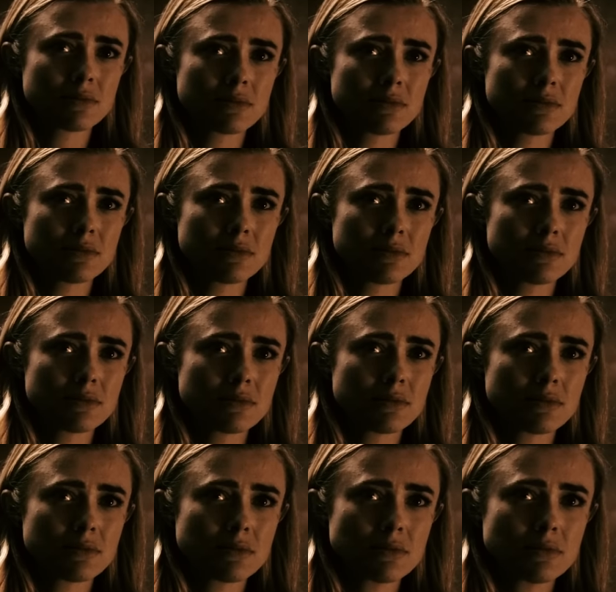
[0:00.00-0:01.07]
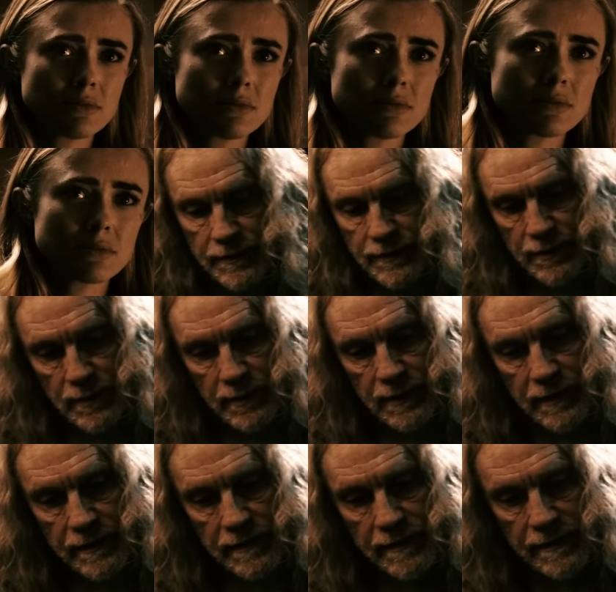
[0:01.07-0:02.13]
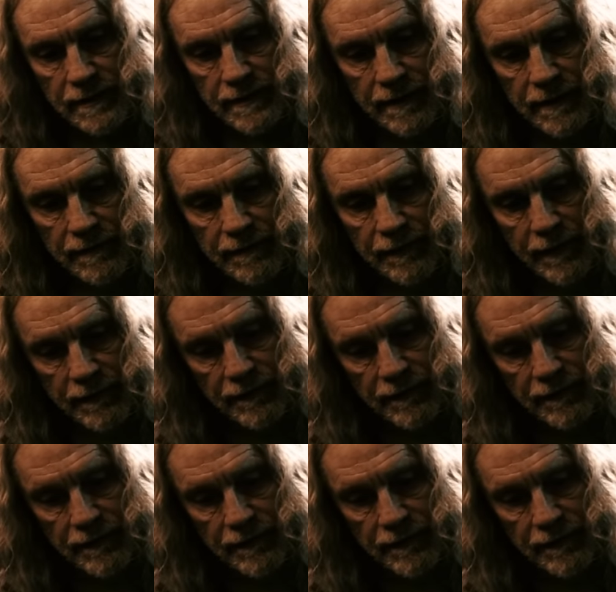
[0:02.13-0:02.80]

hell does to flesh. The artist seems to know a lot